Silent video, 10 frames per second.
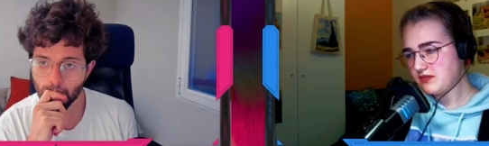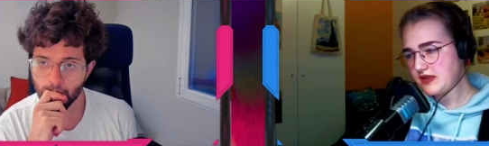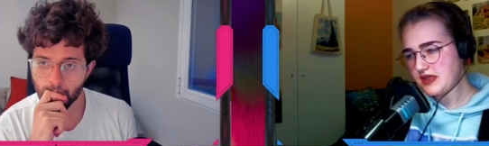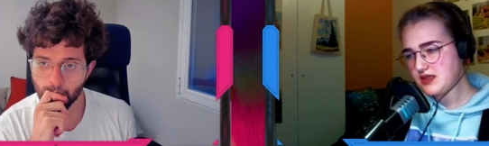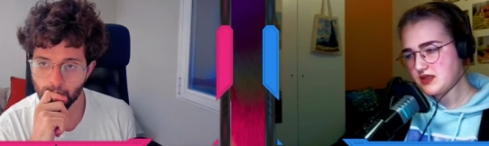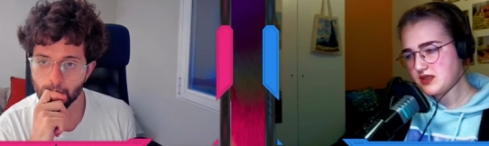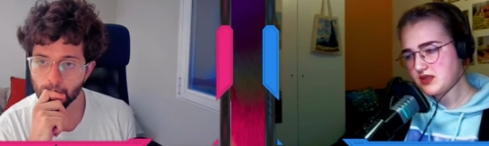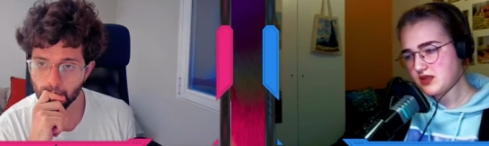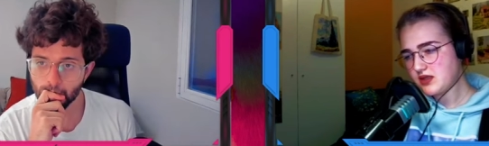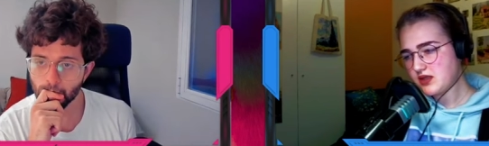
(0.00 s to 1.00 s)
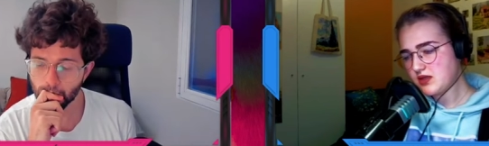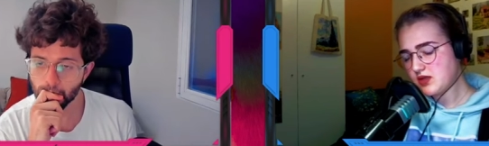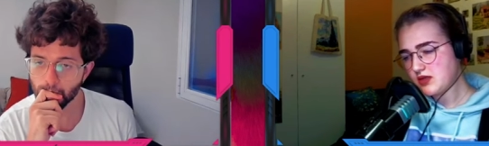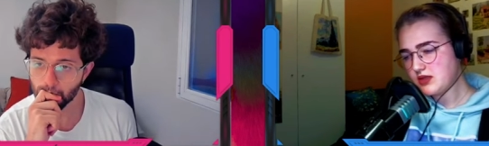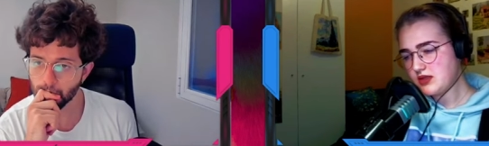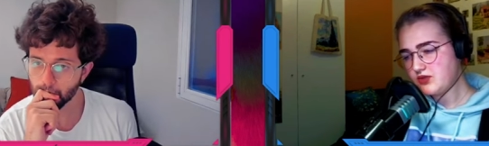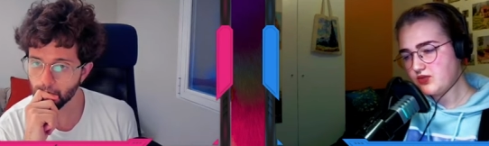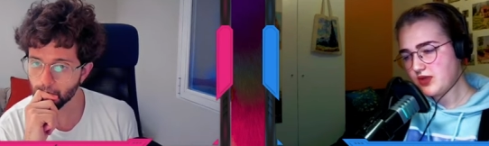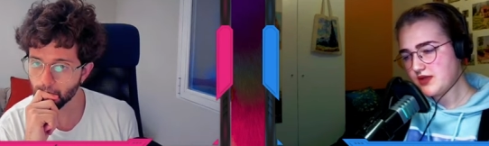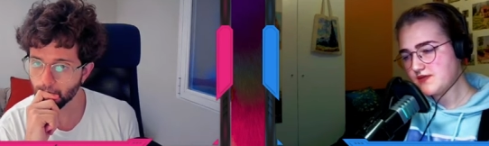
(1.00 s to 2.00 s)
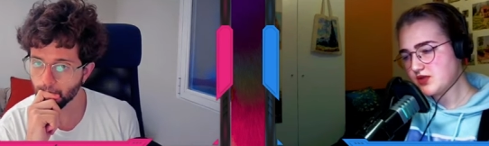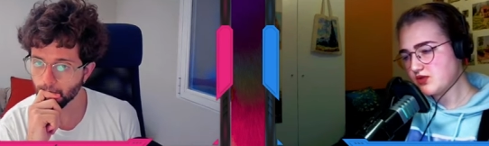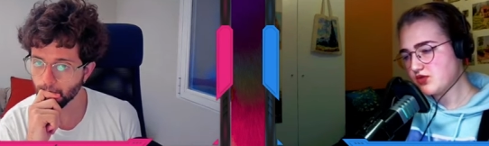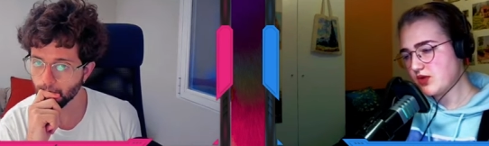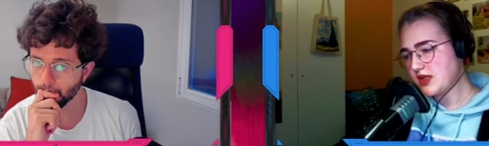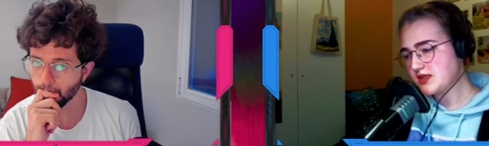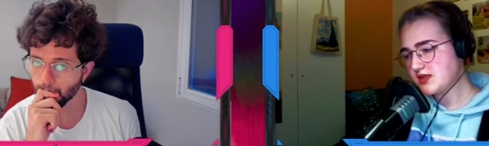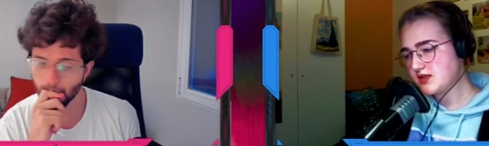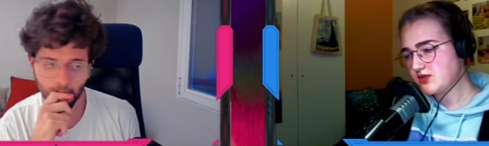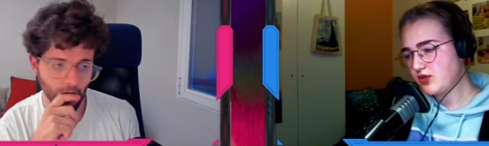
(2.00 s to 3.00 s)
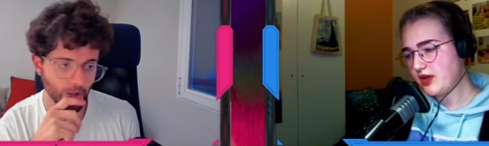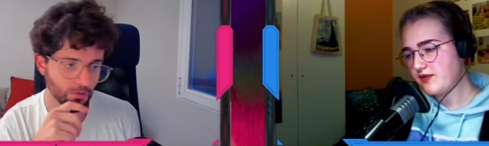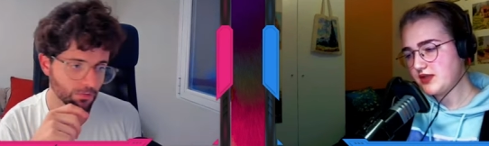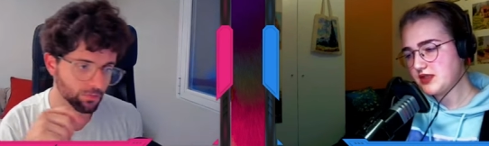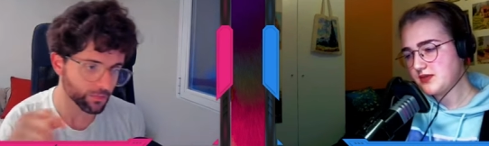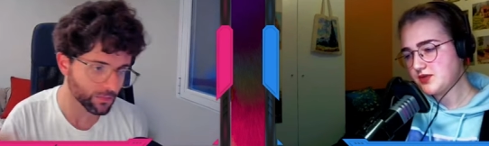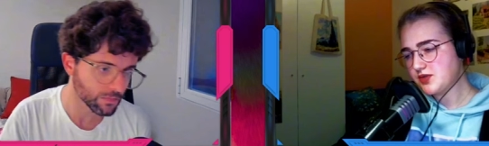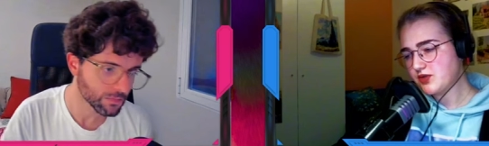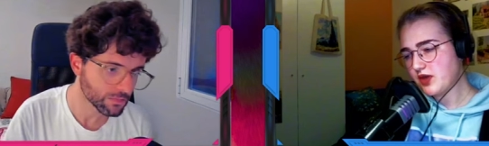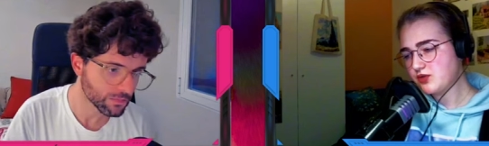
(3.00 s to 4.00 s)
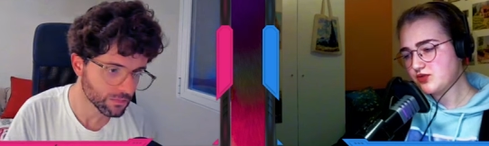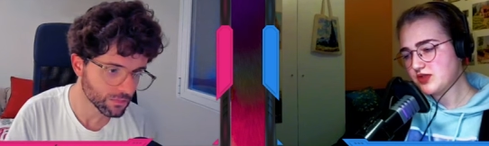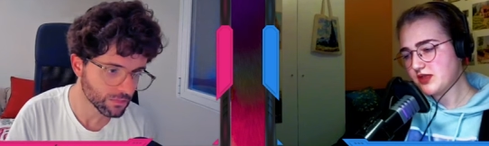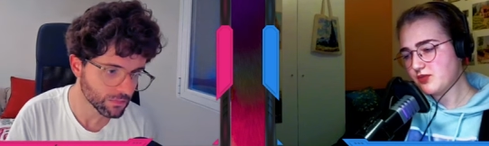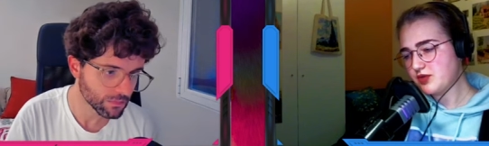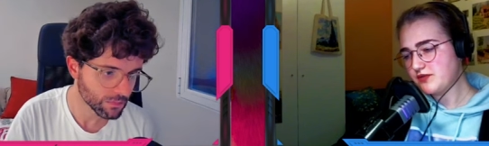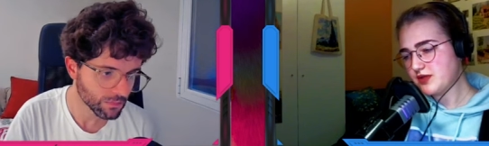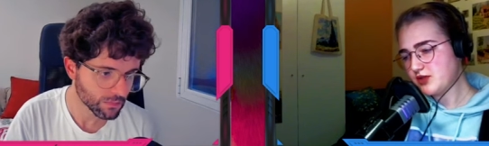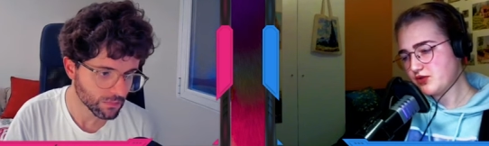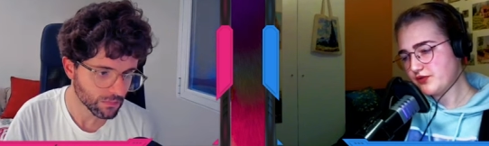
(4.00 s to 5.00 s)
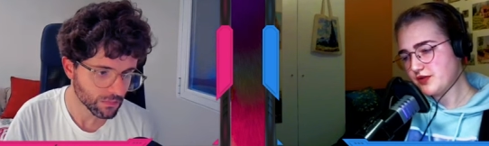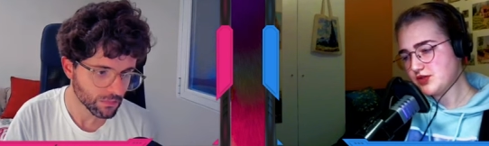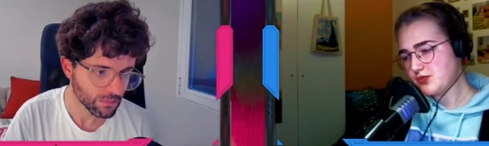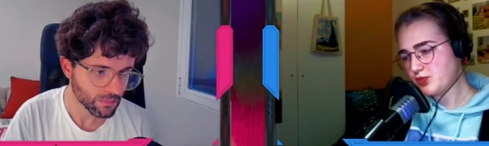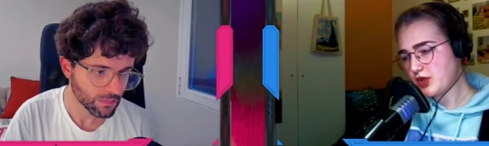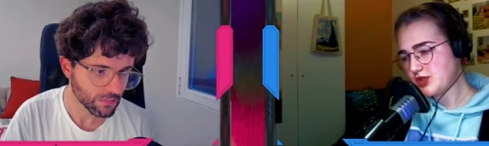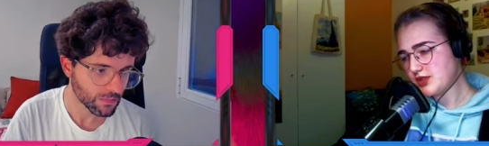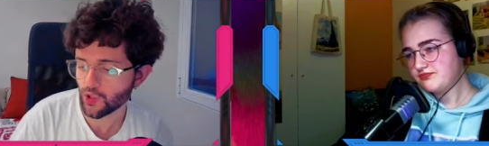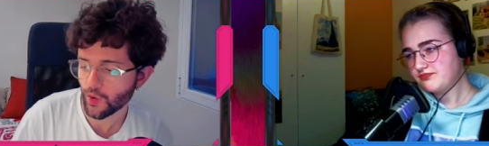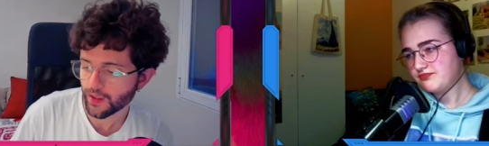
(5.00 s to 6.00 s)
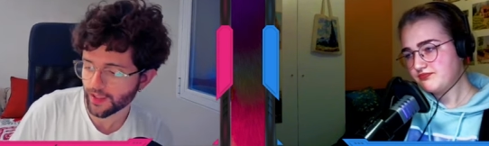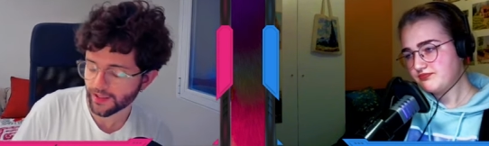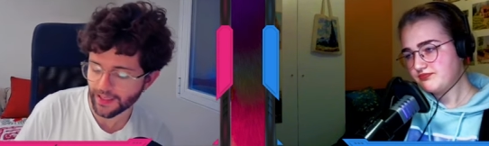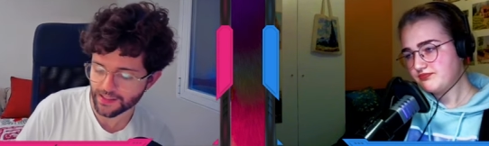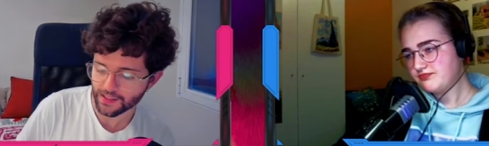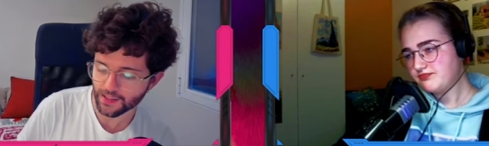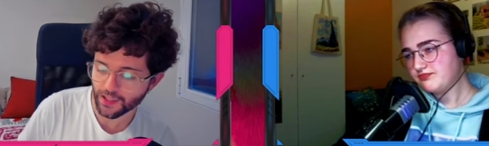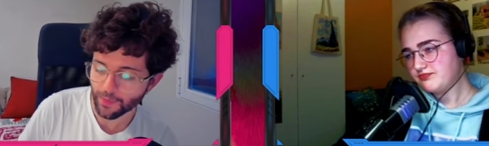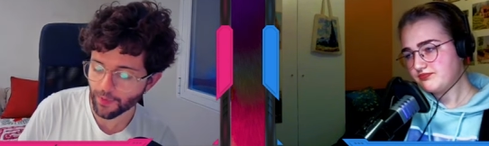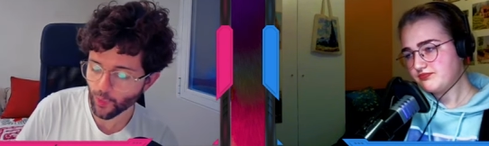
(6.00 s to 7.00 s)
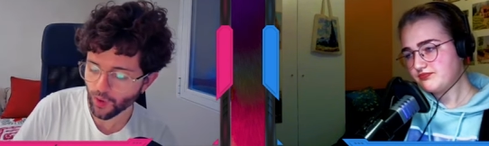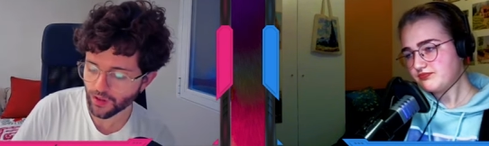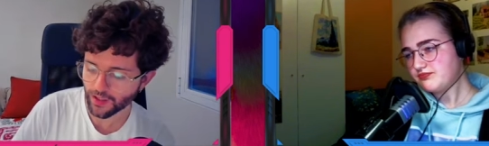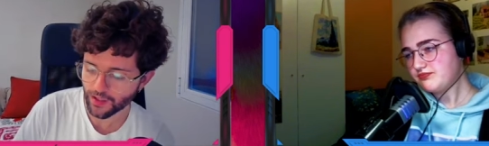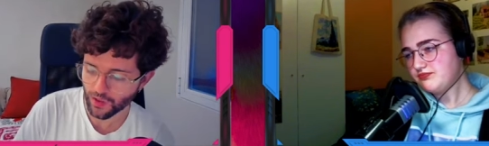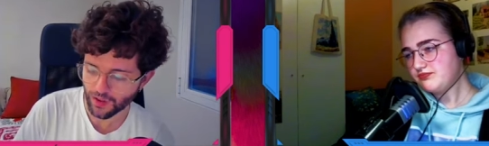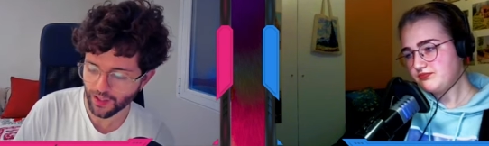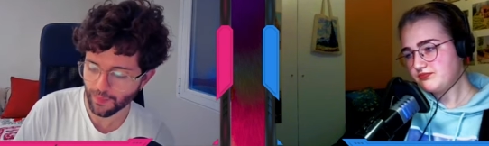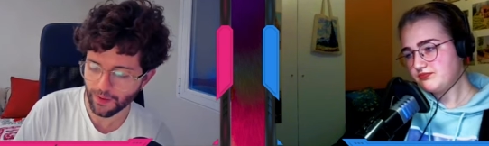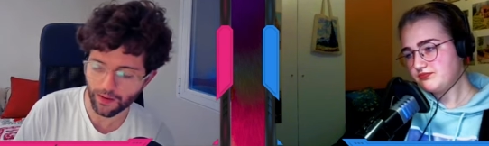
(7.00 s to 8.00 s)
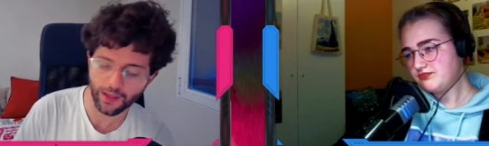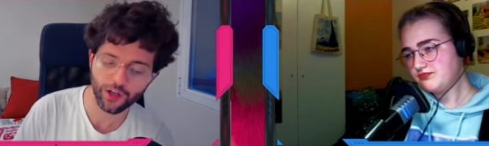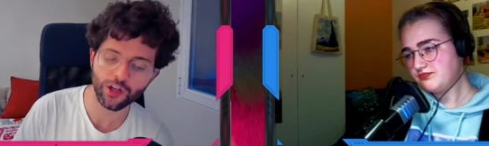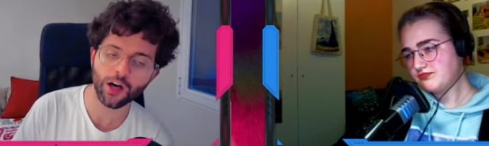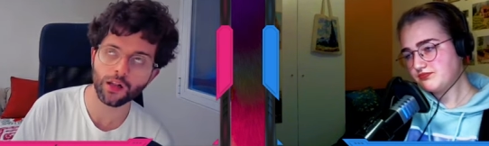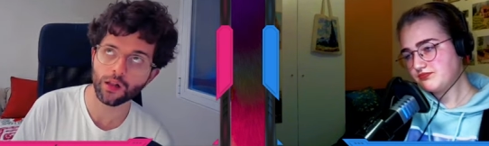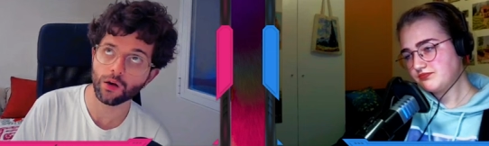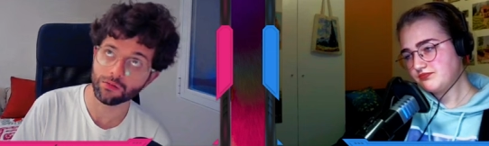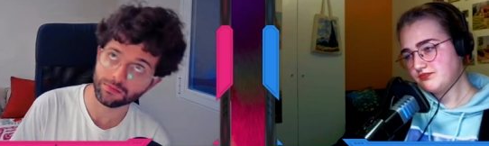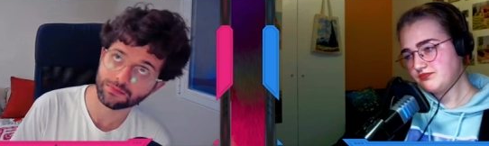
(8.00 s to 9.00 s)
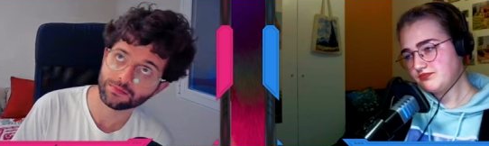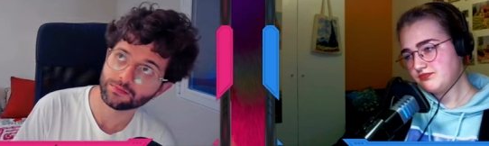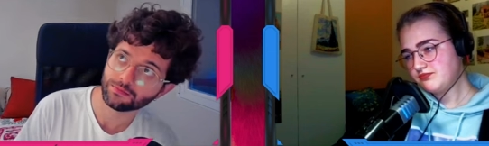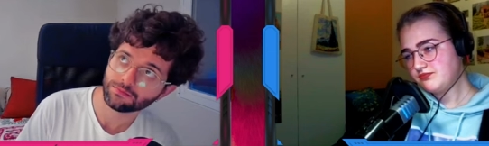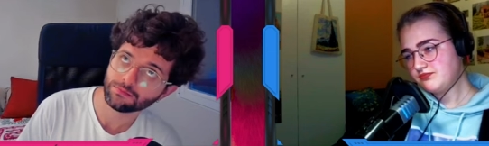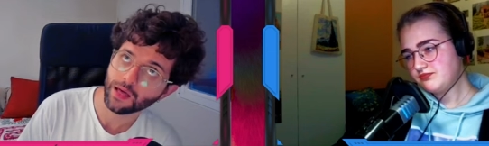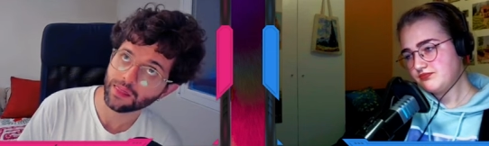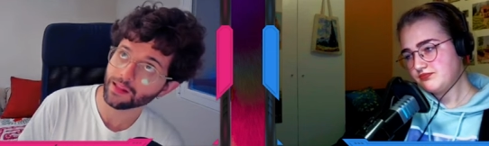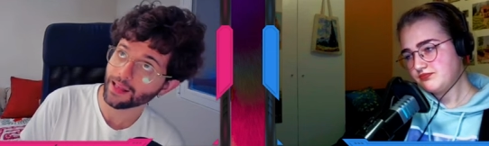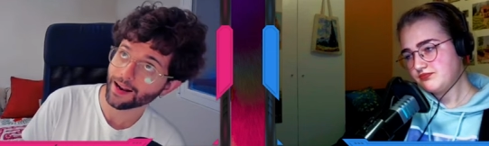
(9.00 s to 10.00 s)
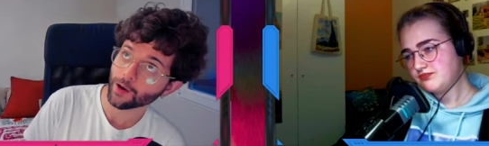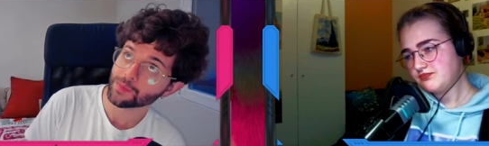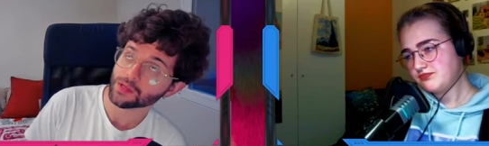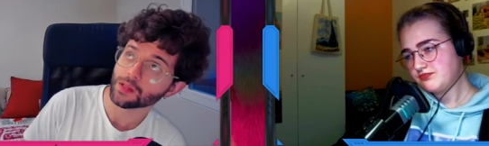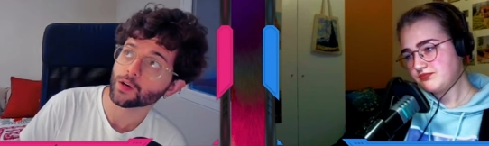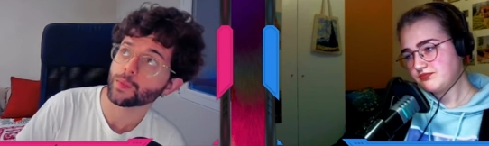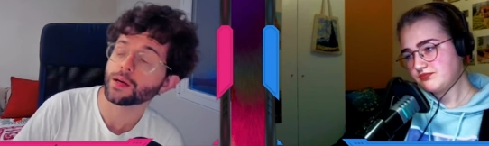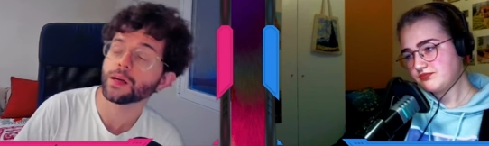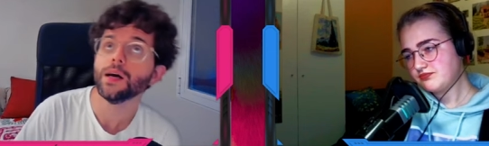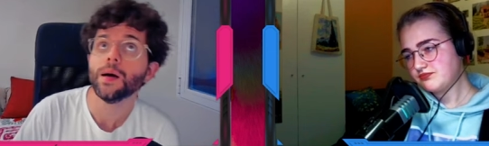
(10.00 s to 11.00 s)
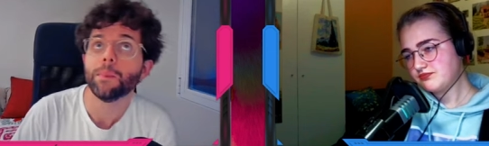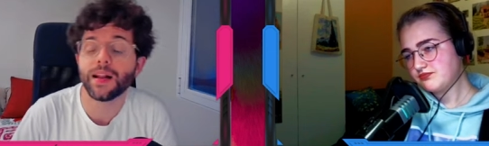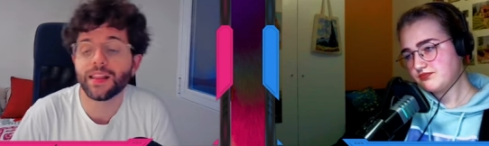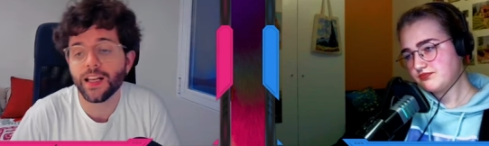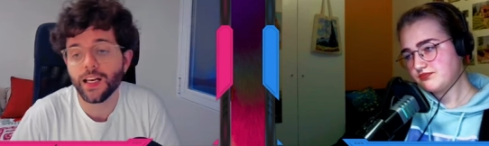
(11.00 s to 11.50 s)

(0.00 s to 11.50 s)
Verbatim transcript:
Speaker 1: things. Uh, Lit Waves also asks, do you have any tips on how to stay motivated to finish a project?
Speaker 2: So I think that's the number one thing to think about. Like you're not alone. I think that helps a little bit. But I think